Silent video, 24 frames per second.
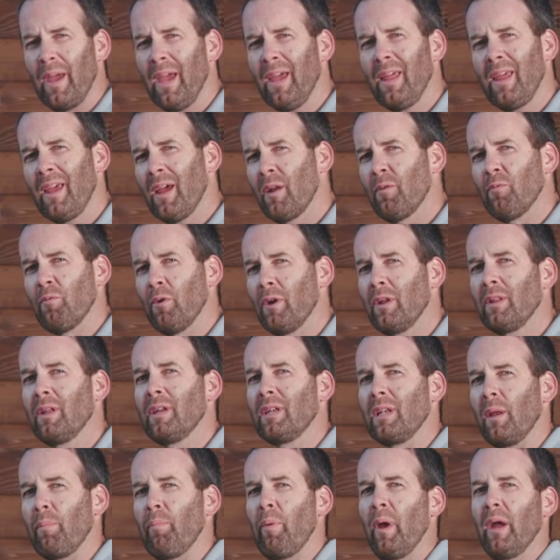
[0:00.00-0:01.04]
It really
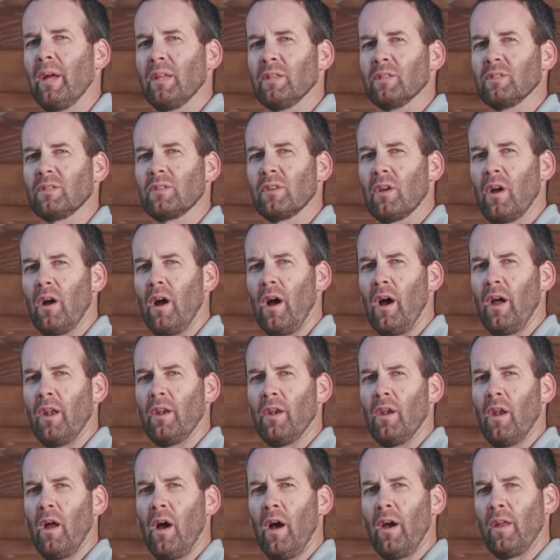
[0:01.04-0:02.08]
depends
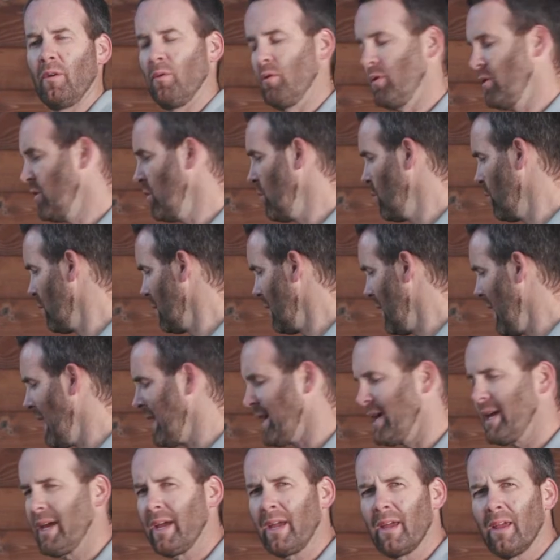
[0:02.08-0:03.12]
on your
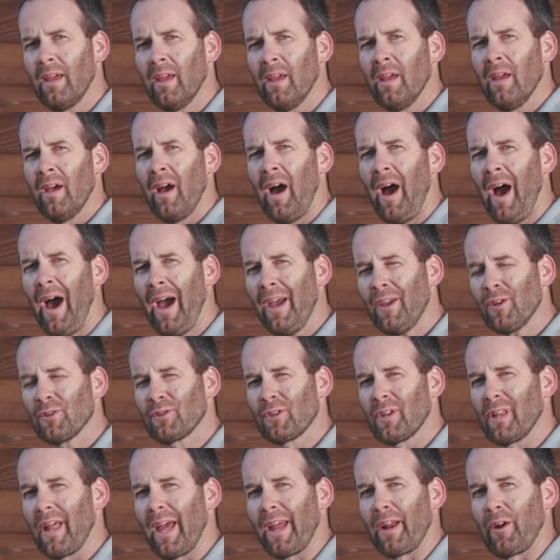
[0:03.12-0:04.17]
liking. I
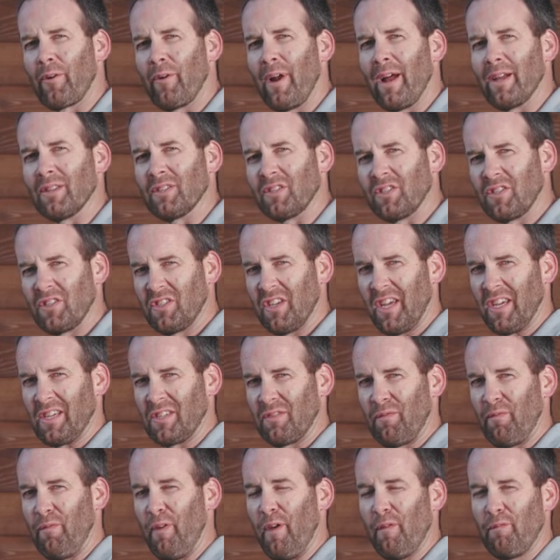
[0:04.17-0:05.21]
usually like around
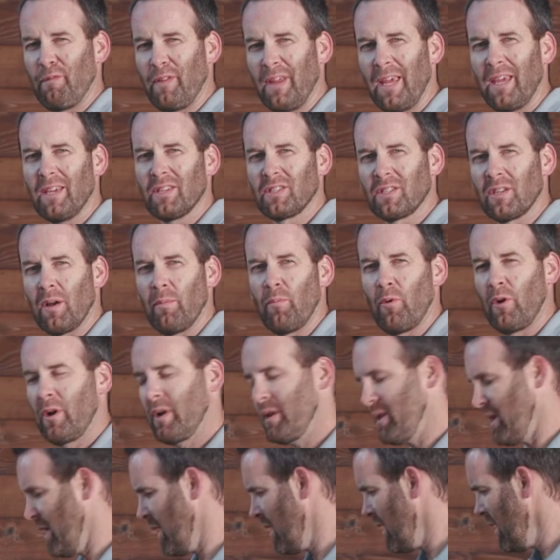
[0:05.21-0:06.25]
650, somewhere
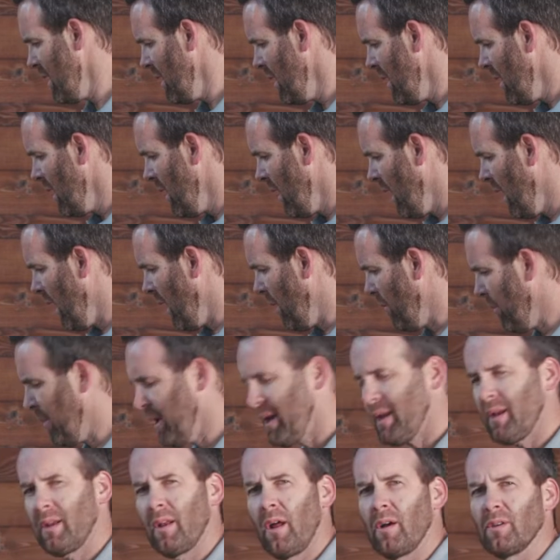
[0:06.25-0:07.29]
in there,
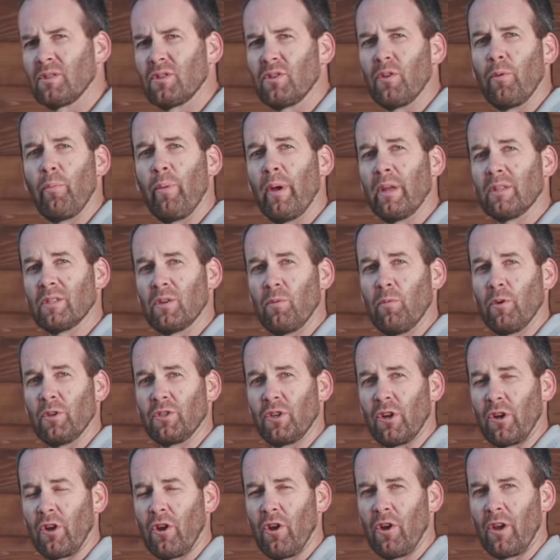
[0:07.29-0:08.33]
but it also depends on
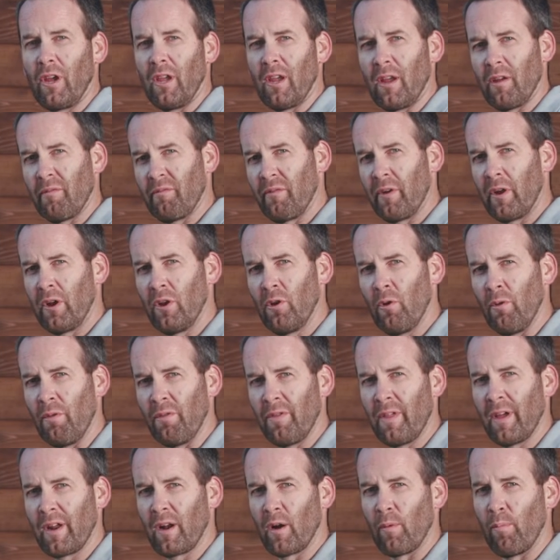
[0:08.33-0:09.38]
what you're cooking. If you can do
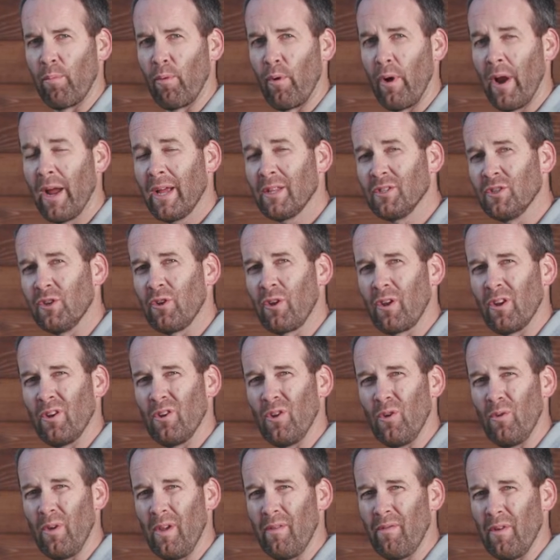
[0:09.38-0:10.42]
thicker breads, you can
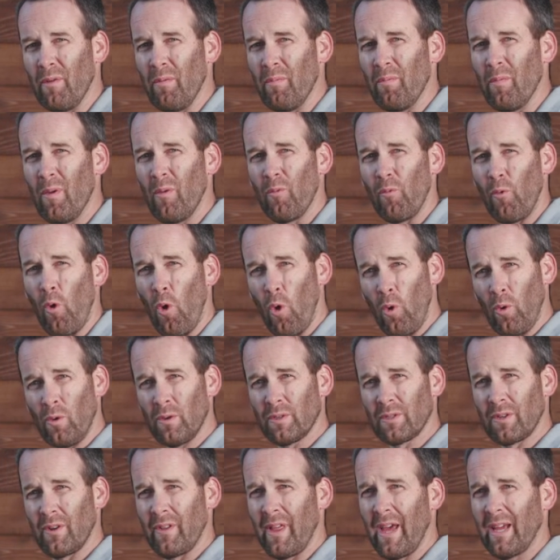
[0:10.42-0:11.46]
do even
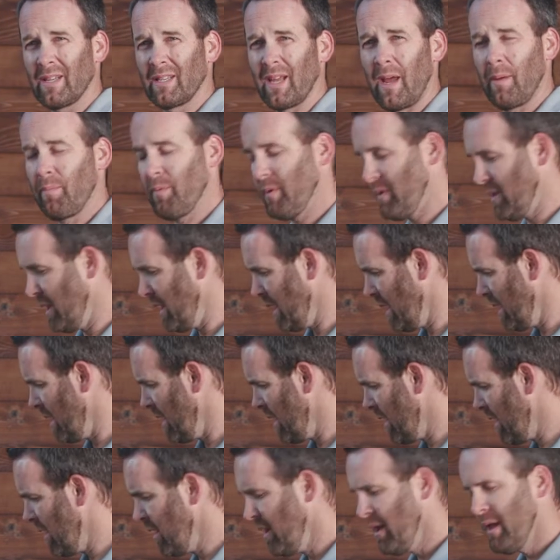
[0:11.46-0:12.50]
rolls or that type of thing in
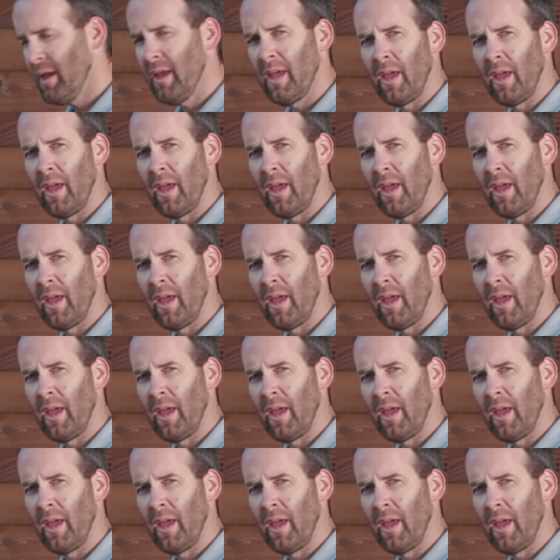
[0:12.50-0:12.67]
here.